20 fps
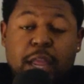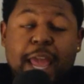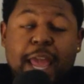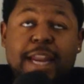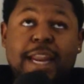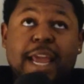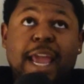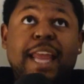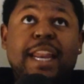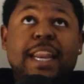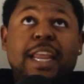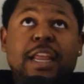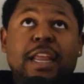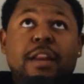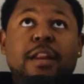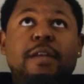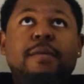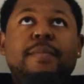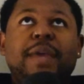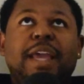in
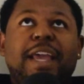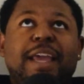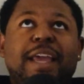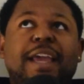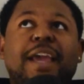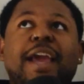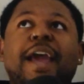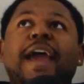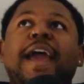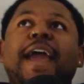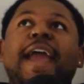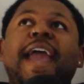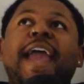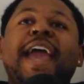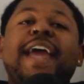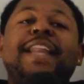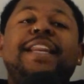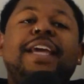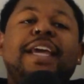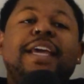enemy
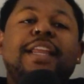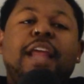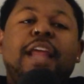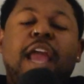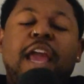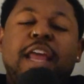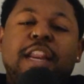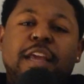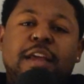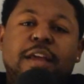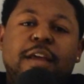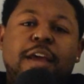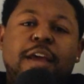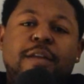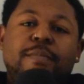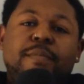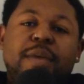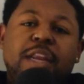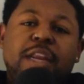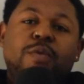and in any
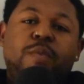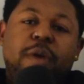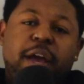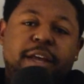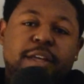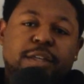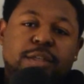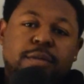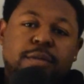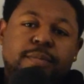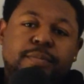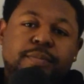in many ways.